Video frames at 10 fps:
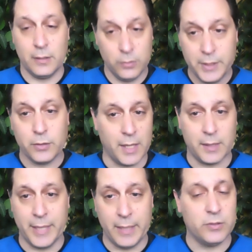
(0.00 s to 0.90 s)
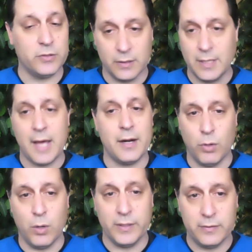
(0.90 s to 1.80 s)
including chronic pain, which is a lot of
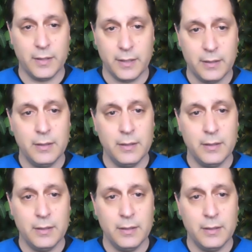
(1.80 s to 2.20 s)
what we see,